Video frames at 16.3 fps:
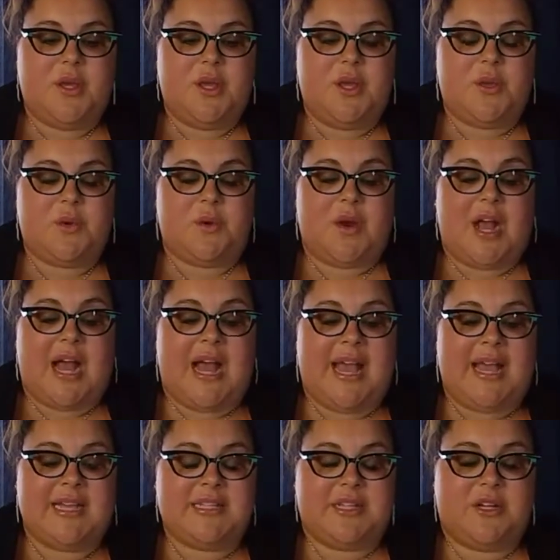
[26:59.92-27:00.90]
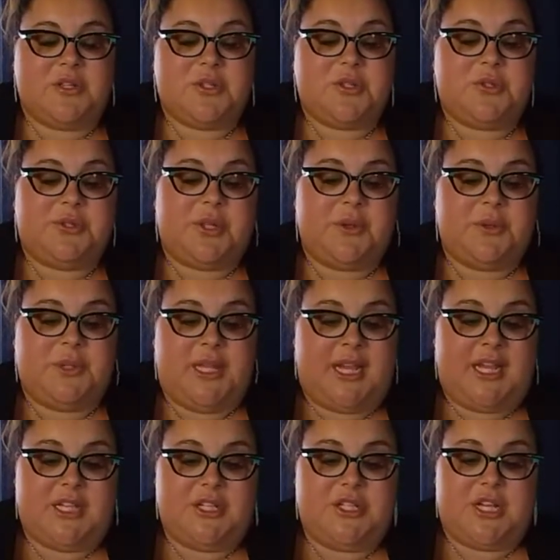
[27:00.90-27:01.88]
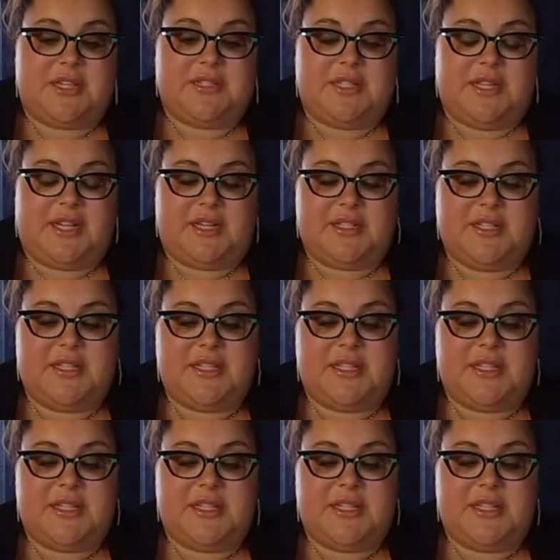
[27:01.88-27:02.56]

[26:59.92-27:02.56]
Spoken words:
Your eyes are slowly adjusting to the